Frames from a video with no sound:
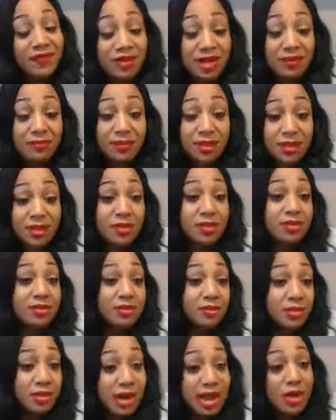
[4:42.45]
not me,
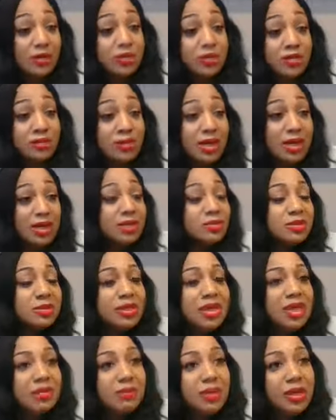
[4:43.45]
because the house is in my husband's
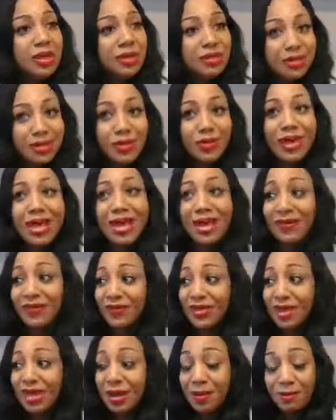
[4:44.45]
name, but still
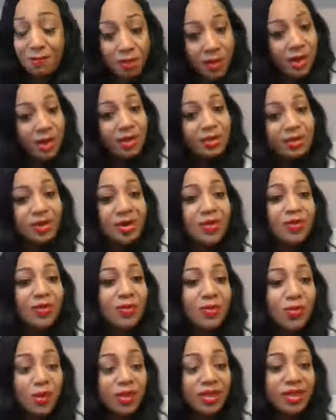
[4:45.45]
have marks on the
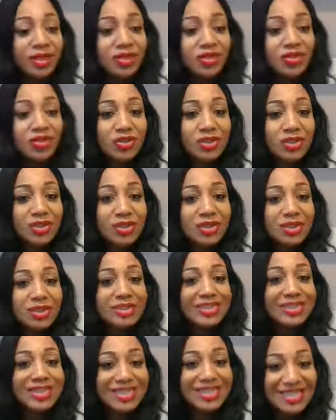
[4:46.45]
mortgage
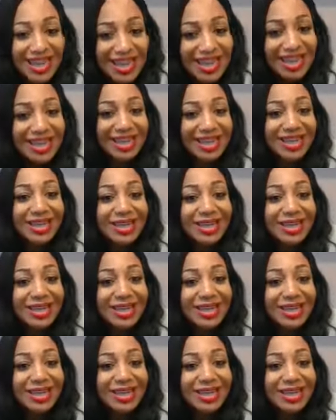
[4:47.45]
today